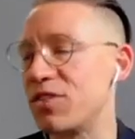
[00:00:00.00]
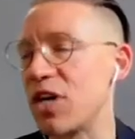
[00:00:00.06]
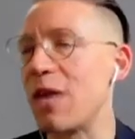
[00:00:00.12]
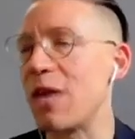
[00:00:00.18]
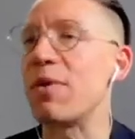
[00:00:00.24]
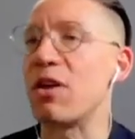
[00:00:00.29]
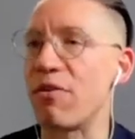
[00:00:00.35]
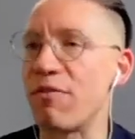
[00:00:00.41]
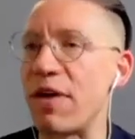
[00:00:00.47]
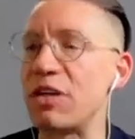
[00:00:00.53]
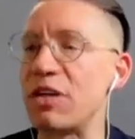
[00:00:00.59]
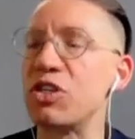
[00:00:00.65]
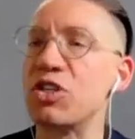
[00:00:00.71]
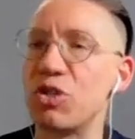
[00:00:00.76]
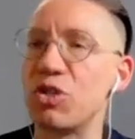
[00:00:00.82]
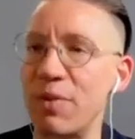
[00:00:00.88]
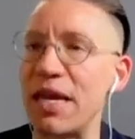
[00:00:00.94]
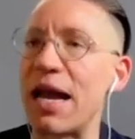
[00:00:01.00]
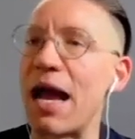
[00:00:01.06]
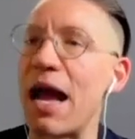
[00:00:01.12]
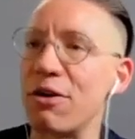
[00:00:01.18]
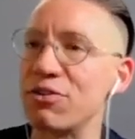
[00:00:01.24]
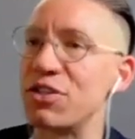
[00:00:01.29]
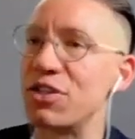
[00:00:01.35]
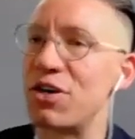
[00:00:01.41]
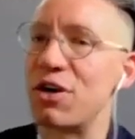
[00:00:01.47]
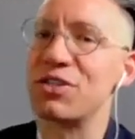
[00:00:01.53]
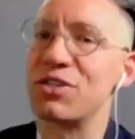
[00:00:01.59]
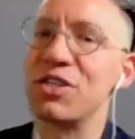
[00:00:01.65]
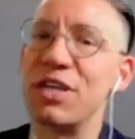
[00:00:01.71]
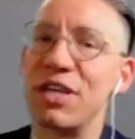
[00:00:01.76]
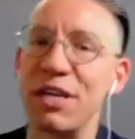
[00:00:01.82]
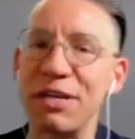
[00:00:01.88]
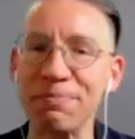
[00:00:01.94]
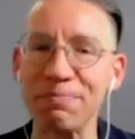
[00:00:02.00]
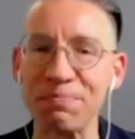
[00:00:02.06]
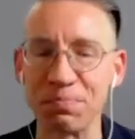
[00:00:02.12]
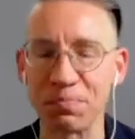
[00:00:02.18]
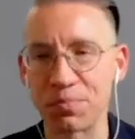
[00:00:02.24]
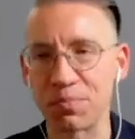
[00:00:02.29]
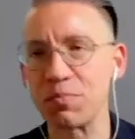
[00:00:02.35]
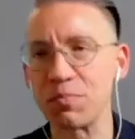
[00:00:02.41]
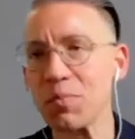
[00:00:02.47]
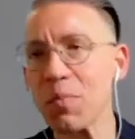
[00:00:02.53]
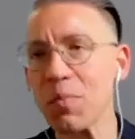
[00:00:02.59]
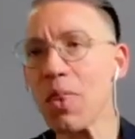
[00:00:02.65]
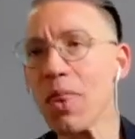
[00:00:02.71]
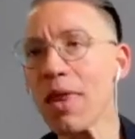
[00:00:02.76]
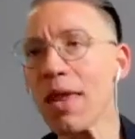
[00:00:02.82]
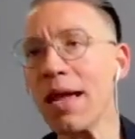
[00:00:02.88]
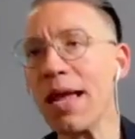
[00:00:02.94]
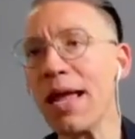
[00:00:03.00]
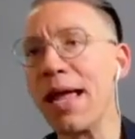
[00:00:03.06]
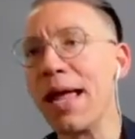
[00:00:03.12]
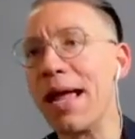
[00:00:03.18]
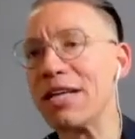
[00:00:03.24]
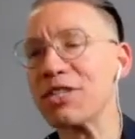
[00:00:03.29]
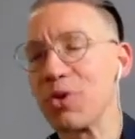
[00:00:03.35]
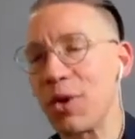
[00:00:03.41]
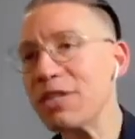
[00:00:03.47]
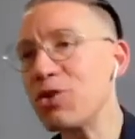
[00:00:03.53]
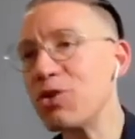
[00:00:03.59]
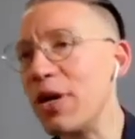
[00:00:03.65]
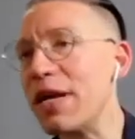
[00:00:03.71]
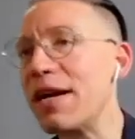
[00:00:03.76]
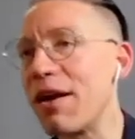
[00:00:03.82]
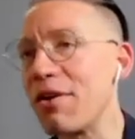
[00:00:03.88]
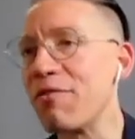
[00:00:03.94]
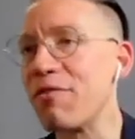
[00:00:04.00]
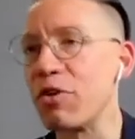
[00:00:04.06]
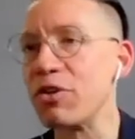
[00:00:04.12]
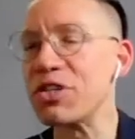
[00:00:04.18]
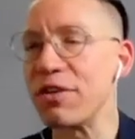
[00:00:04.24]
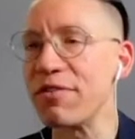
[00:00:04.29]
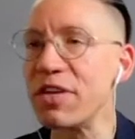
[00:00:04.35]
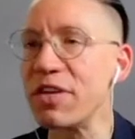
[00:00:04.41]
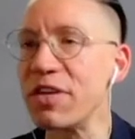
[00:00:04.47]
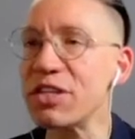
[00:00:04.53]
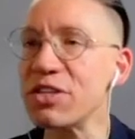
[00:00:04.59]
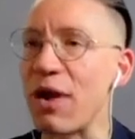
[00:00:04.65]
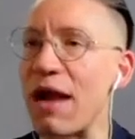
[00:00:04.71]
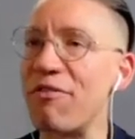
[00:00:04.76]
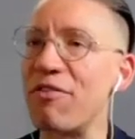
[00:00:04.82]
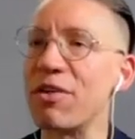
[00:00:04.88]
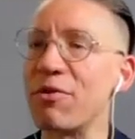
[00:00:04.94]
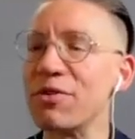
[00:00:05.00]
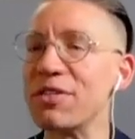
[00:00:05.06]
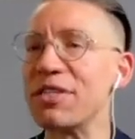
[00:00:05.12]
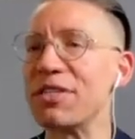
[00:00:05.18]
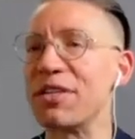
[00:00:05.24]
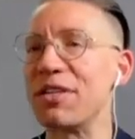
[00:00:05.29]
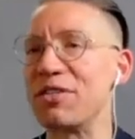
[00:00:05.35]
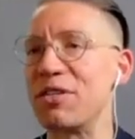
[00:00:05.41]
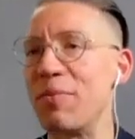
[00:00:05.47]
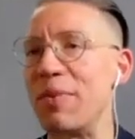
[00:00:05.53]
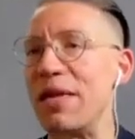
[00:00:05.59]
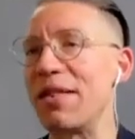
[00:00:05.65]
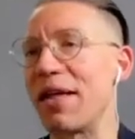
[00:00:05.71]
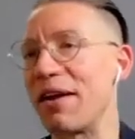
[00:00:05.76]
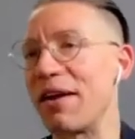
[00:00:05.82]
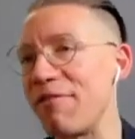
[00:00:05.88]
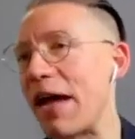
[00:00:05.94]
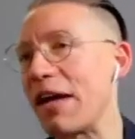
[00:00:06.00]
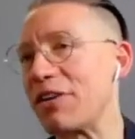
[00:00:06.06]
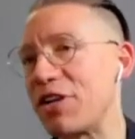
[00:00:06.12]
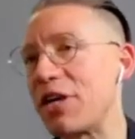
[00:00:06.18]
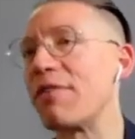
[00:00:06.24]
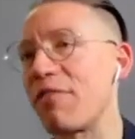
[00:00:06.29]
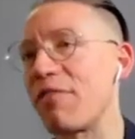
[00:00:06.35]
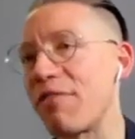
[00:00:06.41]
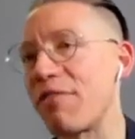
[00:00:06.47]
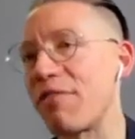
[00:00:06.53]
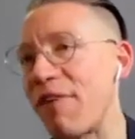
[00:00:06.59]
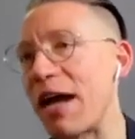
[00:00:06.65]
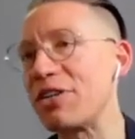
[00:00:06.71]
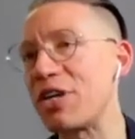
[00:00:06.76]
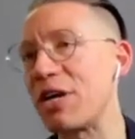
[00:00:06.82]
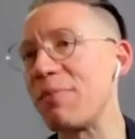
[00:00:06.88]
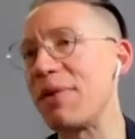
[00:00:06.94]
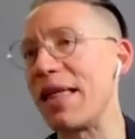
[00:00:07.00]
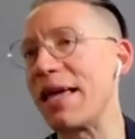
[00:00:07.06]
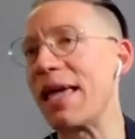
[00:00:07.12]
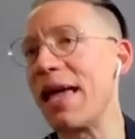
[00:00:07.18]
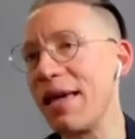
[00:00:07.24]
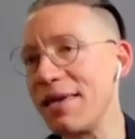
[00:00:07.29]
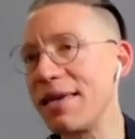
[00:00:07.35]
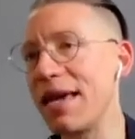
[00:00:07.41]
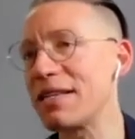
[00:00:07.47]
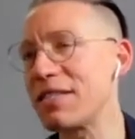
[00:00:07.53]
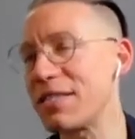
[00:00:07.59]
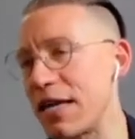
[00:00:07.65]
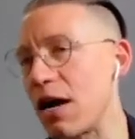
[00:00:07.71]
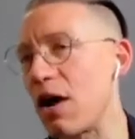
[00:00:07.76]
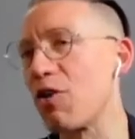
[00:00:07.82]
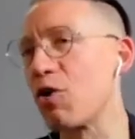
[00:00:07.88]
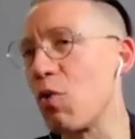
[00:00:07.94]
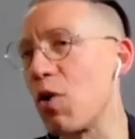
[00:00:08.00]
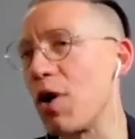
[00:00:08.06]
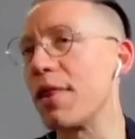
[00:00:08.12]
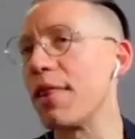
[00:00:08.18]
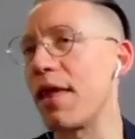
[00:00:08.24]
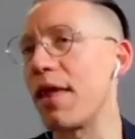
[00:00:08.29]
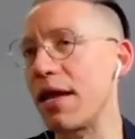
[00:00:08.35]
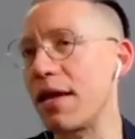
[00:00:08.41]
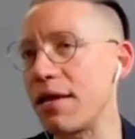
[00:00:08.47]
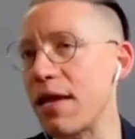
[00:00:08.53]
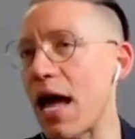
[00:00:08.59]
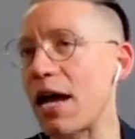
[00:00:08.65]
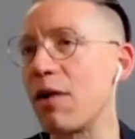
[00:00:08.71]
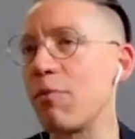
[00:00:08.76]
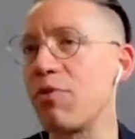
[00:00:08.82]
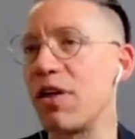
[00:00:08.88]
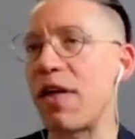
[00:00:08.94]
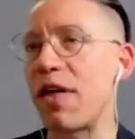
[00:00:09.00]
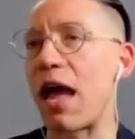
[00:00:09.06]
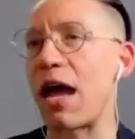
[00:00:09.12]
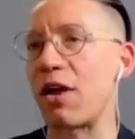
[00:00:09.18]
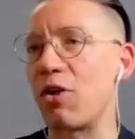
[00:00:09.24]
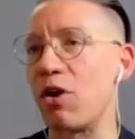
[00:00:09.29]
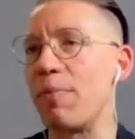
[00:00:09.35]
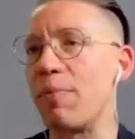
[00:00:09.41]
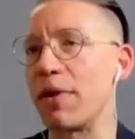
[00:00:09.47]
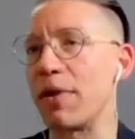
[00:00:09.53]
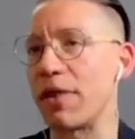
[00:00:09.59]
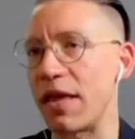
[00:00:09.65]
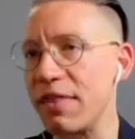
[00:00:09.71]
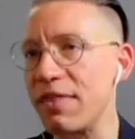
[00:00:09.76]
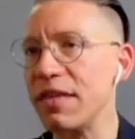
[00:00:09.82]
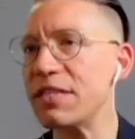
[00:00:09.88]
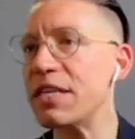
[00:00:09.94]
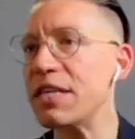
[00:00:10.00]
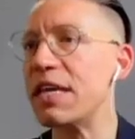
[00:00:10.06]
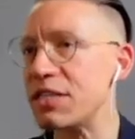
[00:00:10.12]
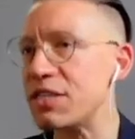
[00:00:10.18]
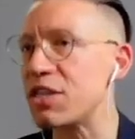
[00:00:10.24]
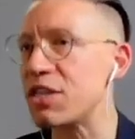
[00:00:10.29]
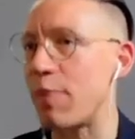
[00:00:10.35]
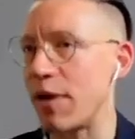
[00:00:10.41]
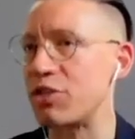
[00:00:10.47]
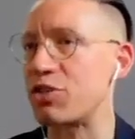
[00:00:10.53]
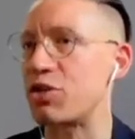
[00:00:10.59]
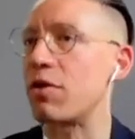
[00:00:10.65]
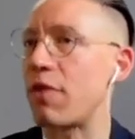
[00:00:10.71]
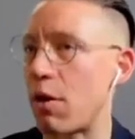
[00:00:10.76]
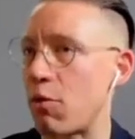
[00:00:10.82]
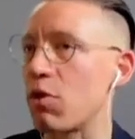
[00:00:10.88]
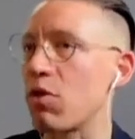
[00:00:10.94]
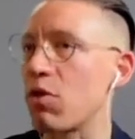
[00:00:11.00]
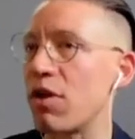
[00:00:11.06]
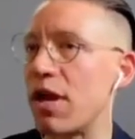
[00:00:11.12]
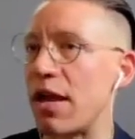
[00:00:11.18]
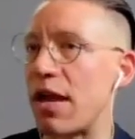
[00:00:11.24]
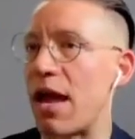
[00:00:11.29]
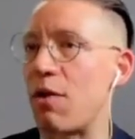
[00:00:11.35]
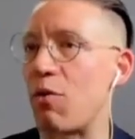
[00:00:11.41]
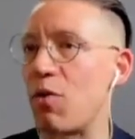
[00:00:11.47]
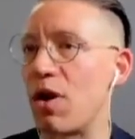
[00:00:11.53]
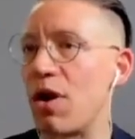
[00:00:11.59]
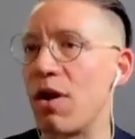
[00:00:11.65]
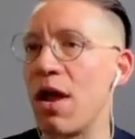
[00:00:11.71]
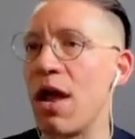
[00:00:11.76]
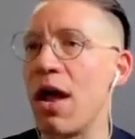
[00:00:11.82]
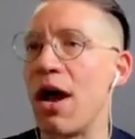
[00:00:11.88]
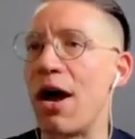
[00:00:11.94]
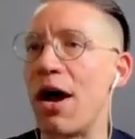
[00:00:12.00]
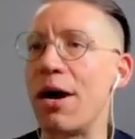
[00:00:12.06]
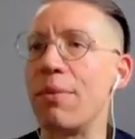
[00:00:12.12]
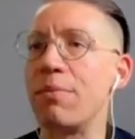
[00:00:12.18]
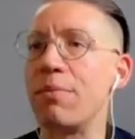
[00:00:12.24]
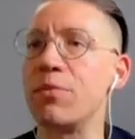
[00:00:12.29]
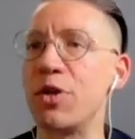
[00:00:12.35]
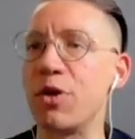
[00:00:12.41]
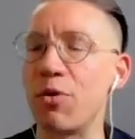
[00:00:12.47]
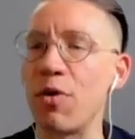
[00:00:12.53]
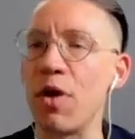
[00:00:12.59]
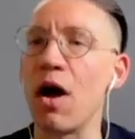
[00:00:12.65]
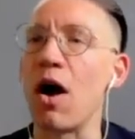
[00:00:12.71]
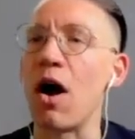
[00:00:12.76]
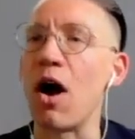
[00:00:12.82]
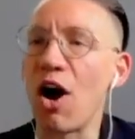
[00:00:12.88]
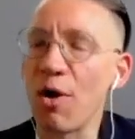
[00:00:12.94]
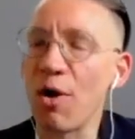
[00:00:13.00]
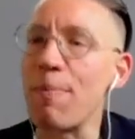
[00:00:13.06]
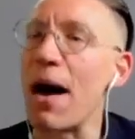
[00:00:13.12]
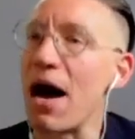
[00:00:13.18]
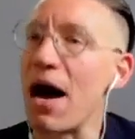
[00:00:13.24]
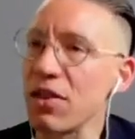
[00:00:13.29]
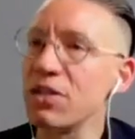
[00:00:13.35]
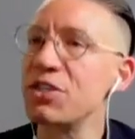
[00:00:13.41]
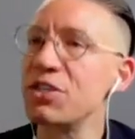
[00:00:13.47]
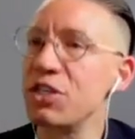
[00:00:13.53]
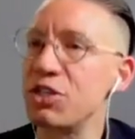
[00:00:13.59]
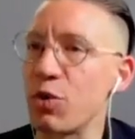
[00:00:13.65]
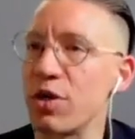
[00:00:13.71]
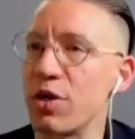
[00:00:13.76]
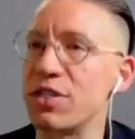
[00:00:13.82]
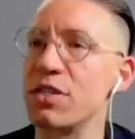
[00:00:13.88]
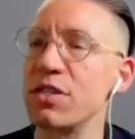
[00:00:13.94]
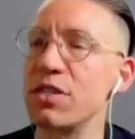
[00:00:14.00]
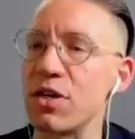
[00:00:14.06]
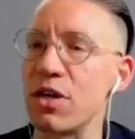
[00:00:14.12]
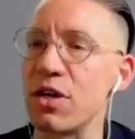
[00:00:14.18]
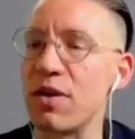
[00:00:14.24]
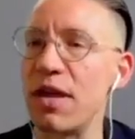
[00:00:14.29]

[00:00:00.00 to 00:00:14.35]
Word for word: type interventions are being housed in our city. And so I tweeted out a version of this graphic. It was to be like a fact check of the fact check and be like, yes, that other one, like not completely accurate, but like this is the picture that we're looking at where, um, you know, our policy choices